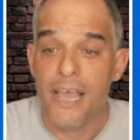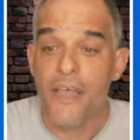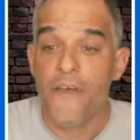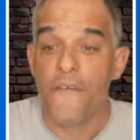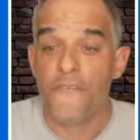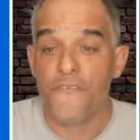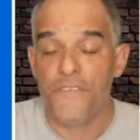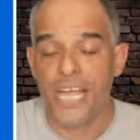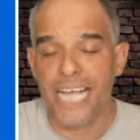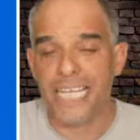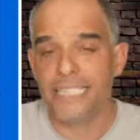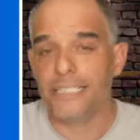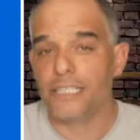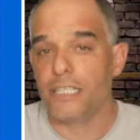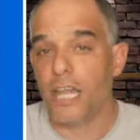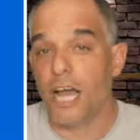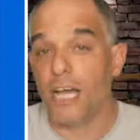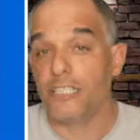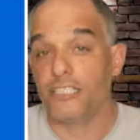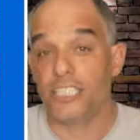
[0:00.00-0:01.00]
Phased
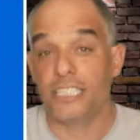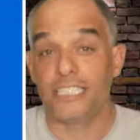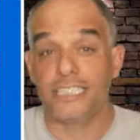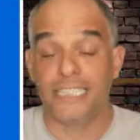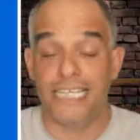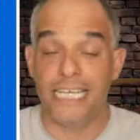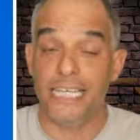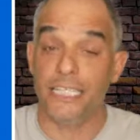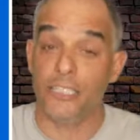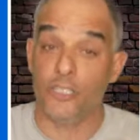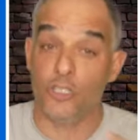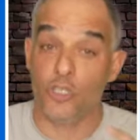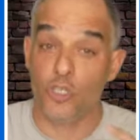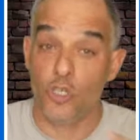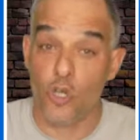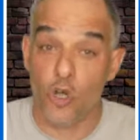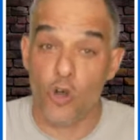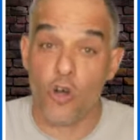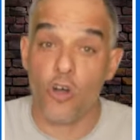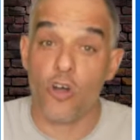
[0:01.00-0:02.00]
Logics is
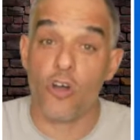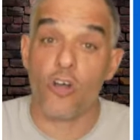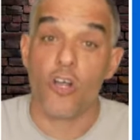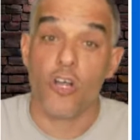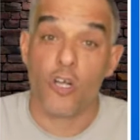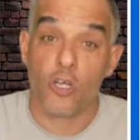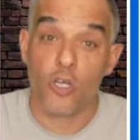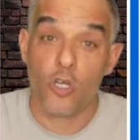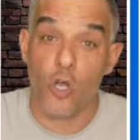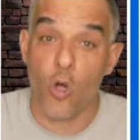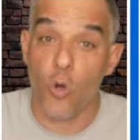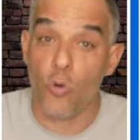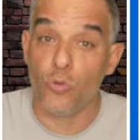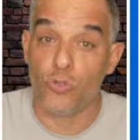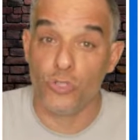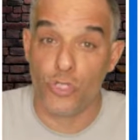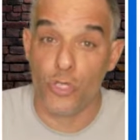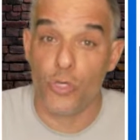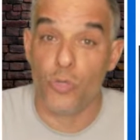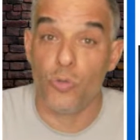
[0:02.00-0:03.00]
your
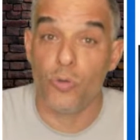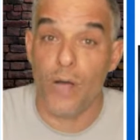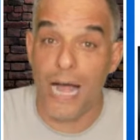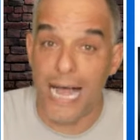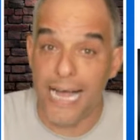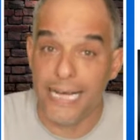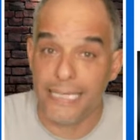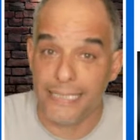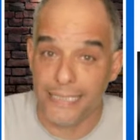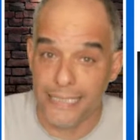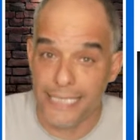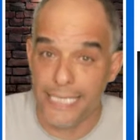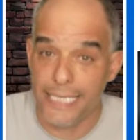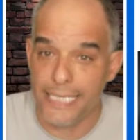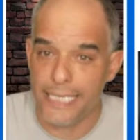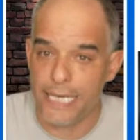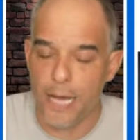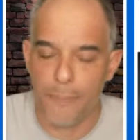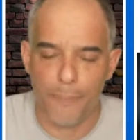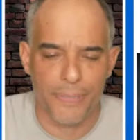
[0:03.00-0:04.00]
go-to IT
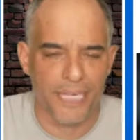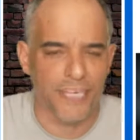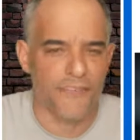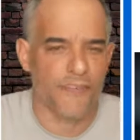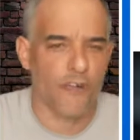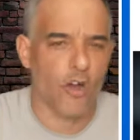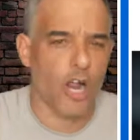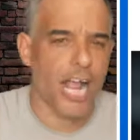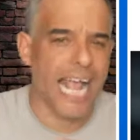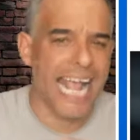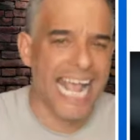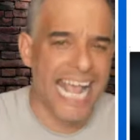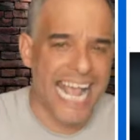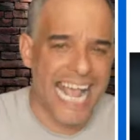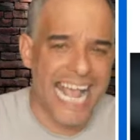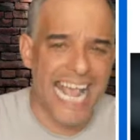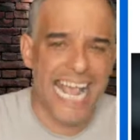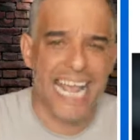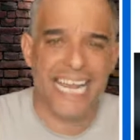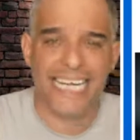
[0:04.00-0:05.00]
company for
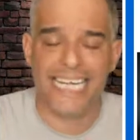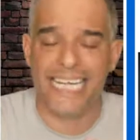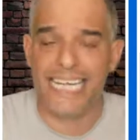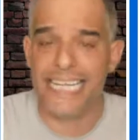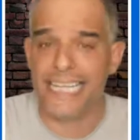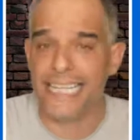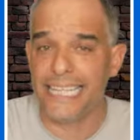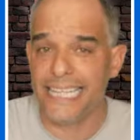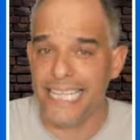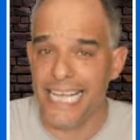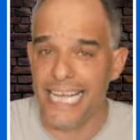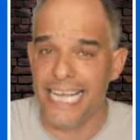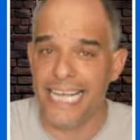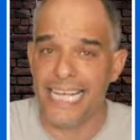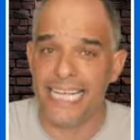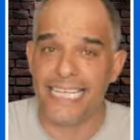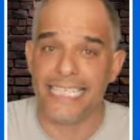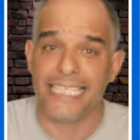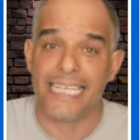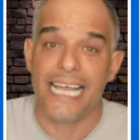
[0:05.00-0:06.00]

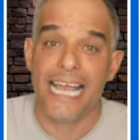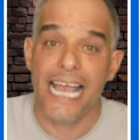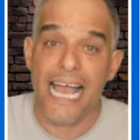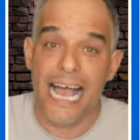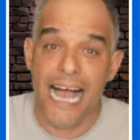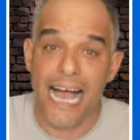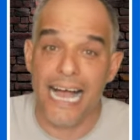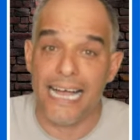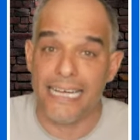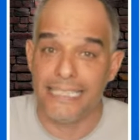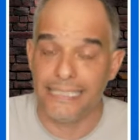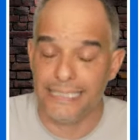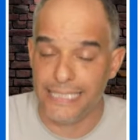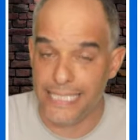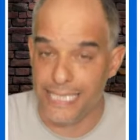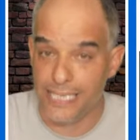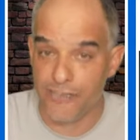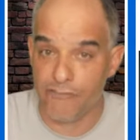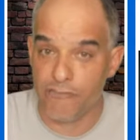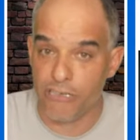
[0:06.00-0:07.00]
anything IT
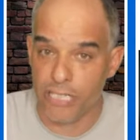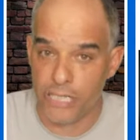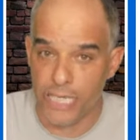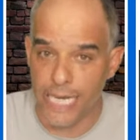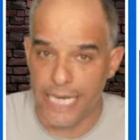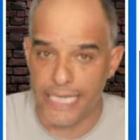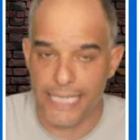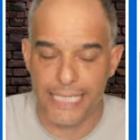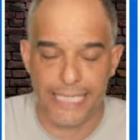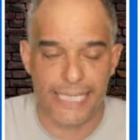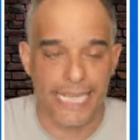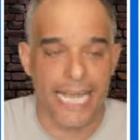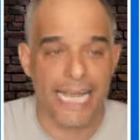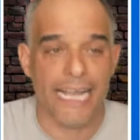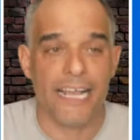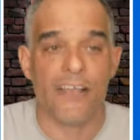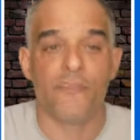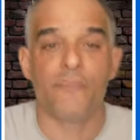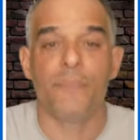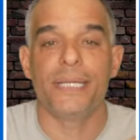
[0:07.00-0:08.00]
related. They
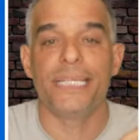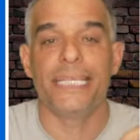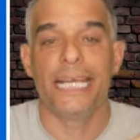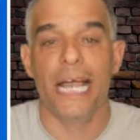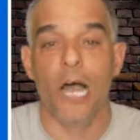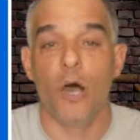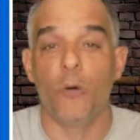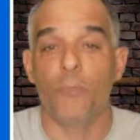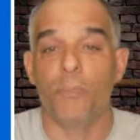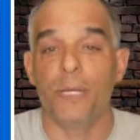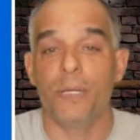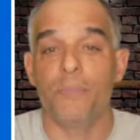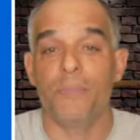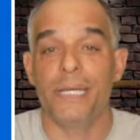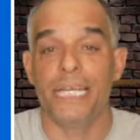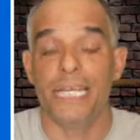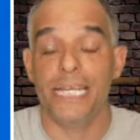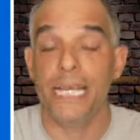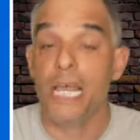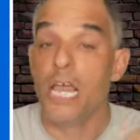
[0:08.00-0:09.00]
have been helping
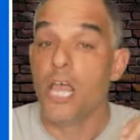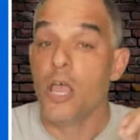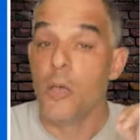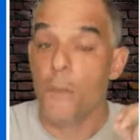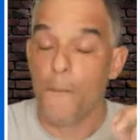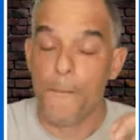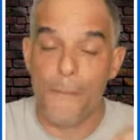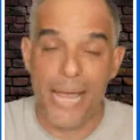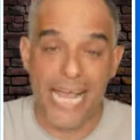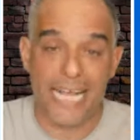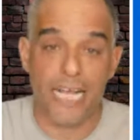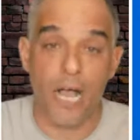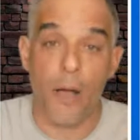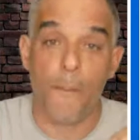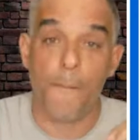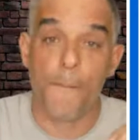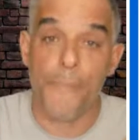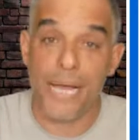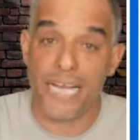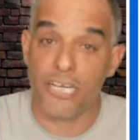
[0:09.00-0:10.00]
me make a
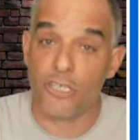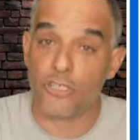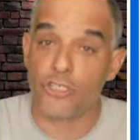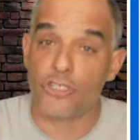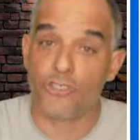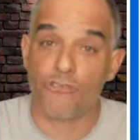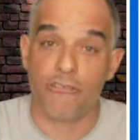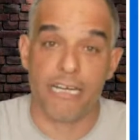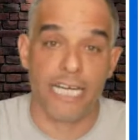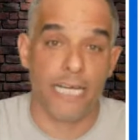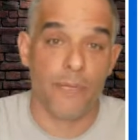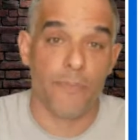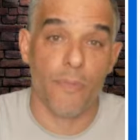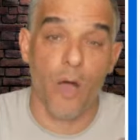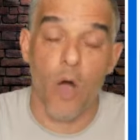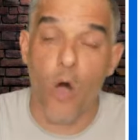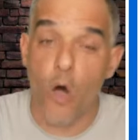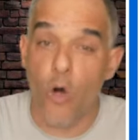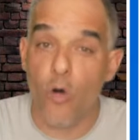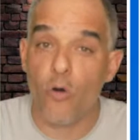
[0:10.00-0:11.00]
better stream
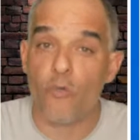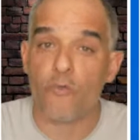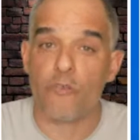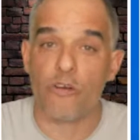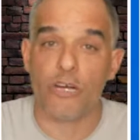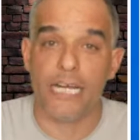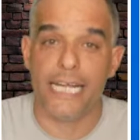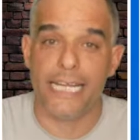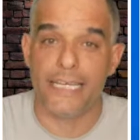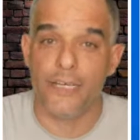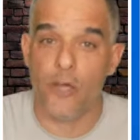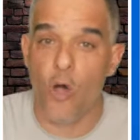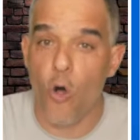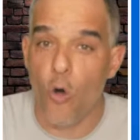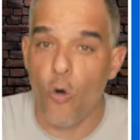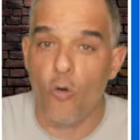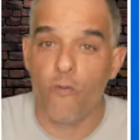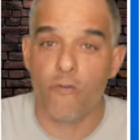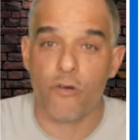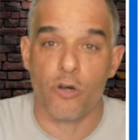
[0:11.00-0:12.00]
over and
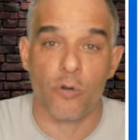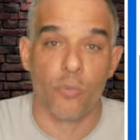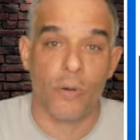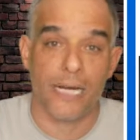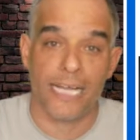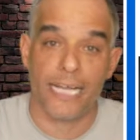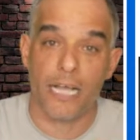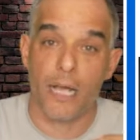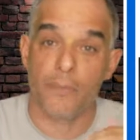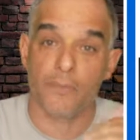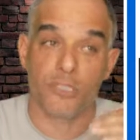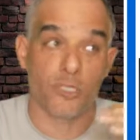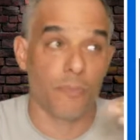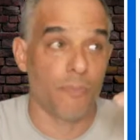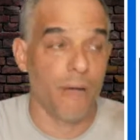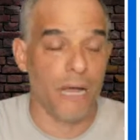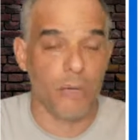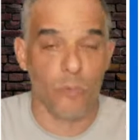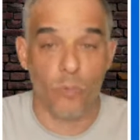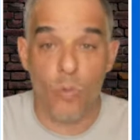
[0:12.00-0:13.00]
over when it comes to
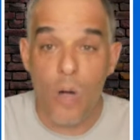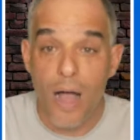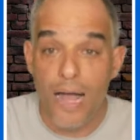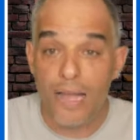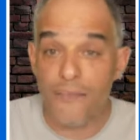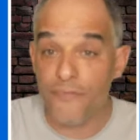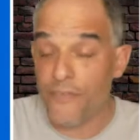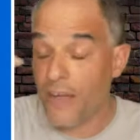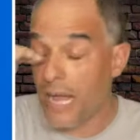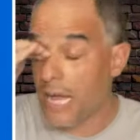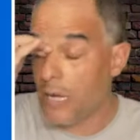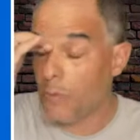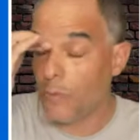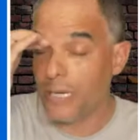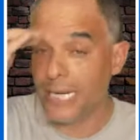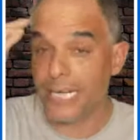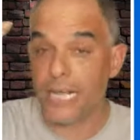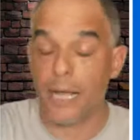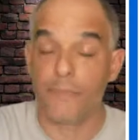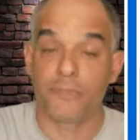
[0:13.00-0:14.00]
my Wi-Fi, when
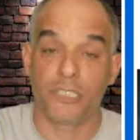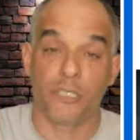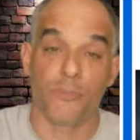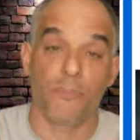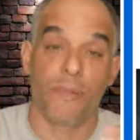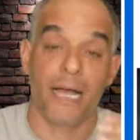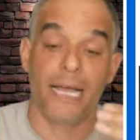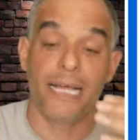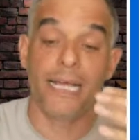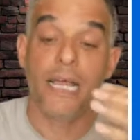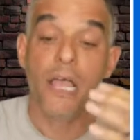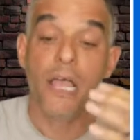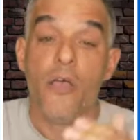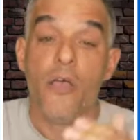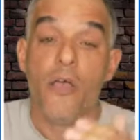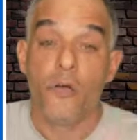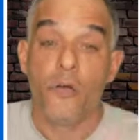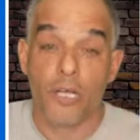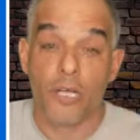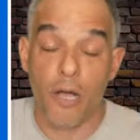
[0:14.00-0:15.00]
it comes to my
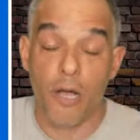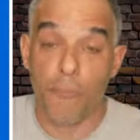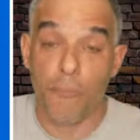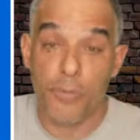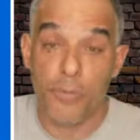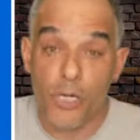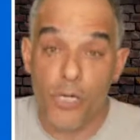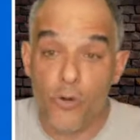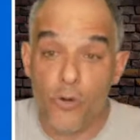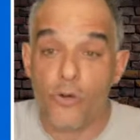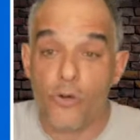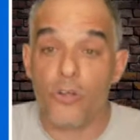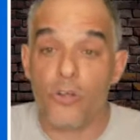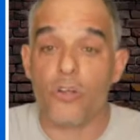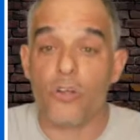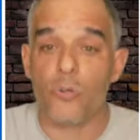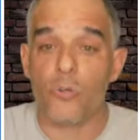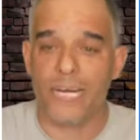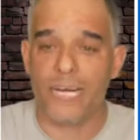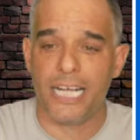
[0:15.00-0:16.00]
computer,
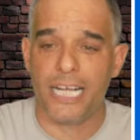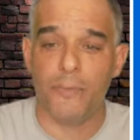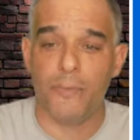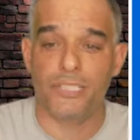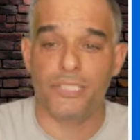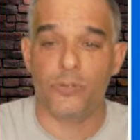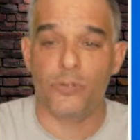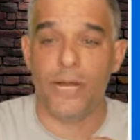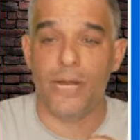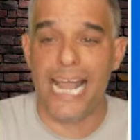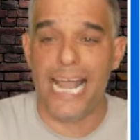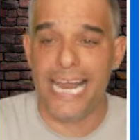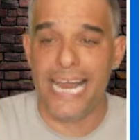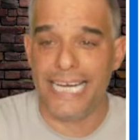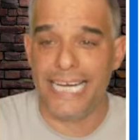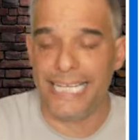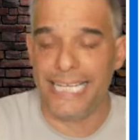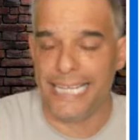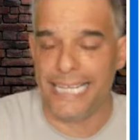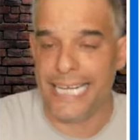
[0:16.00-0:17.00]
when it comes to
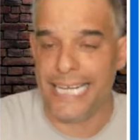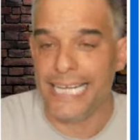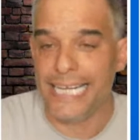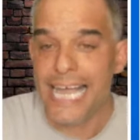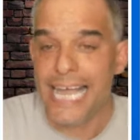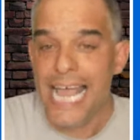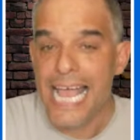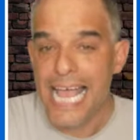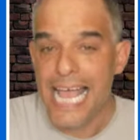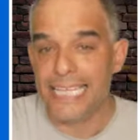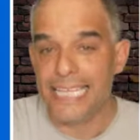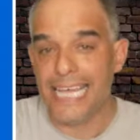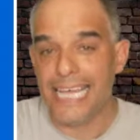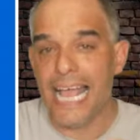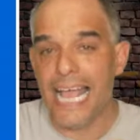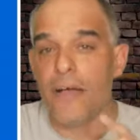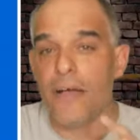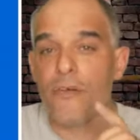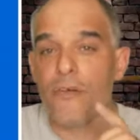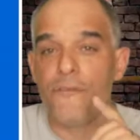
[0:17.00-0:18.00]
anything. And they
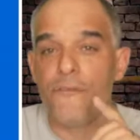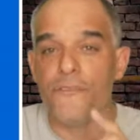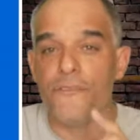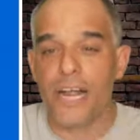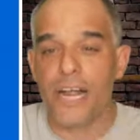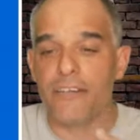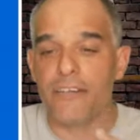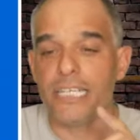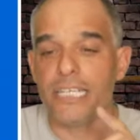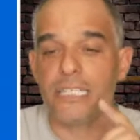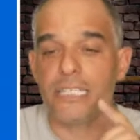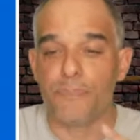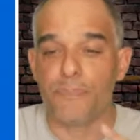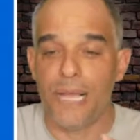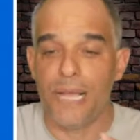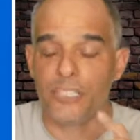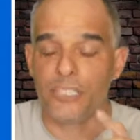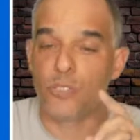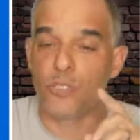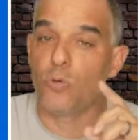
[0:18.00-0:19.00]
have a very
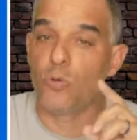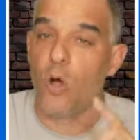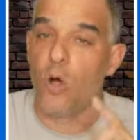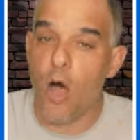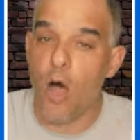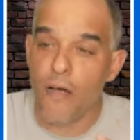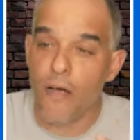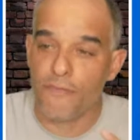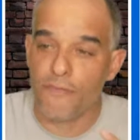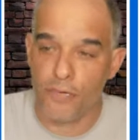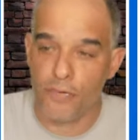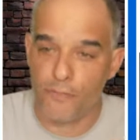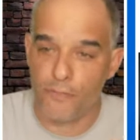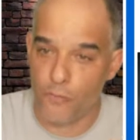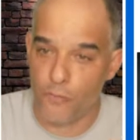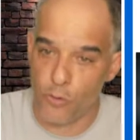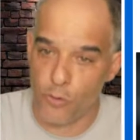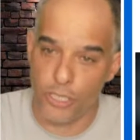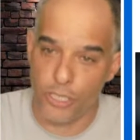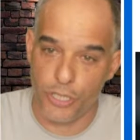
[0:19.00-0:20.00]
special offer
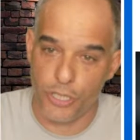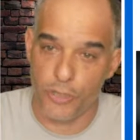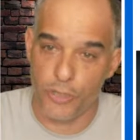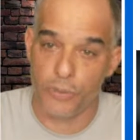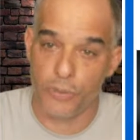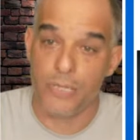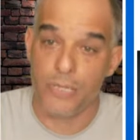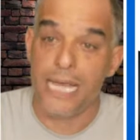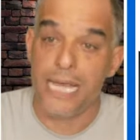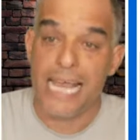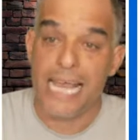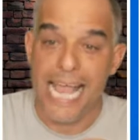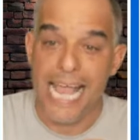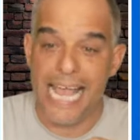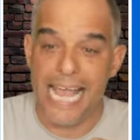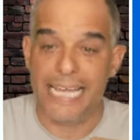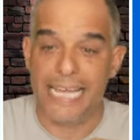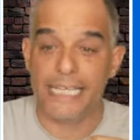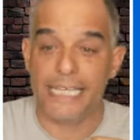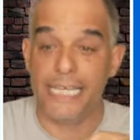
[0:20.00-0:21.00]
for you,
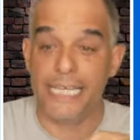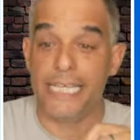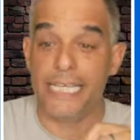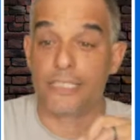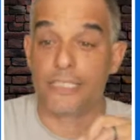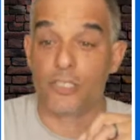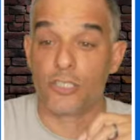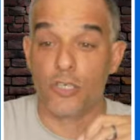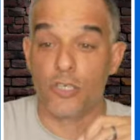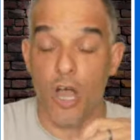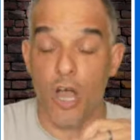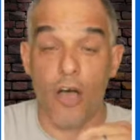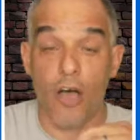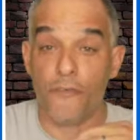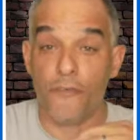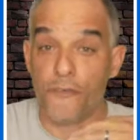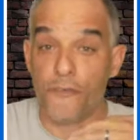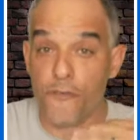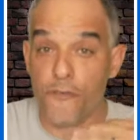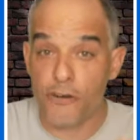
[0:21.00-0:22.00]
and it's a
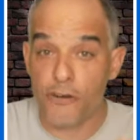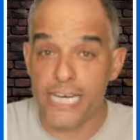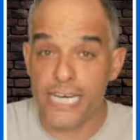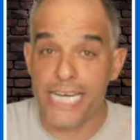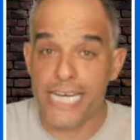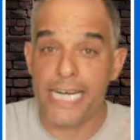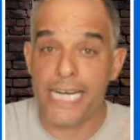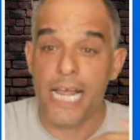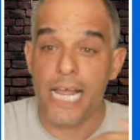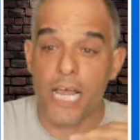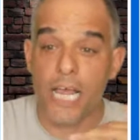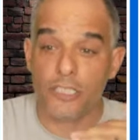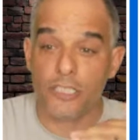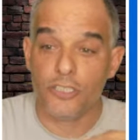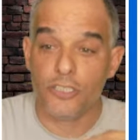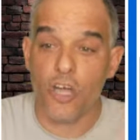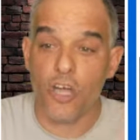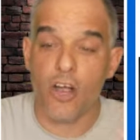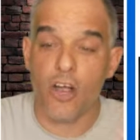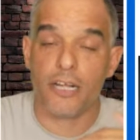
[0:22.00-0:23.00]
free
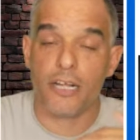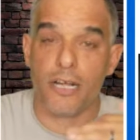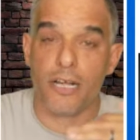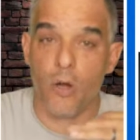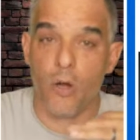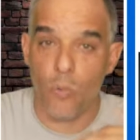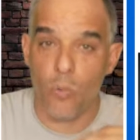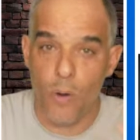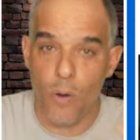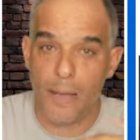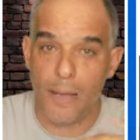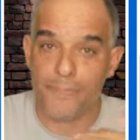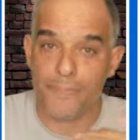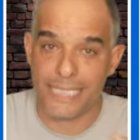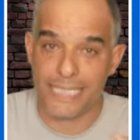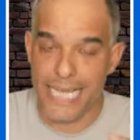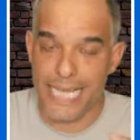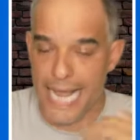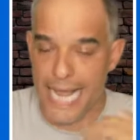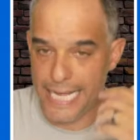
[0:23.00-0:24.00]
dark web
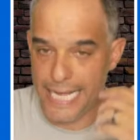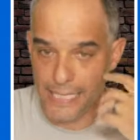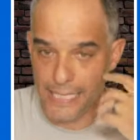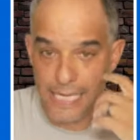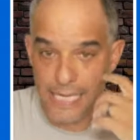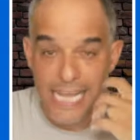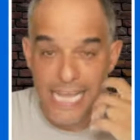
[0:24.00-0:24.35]
scan.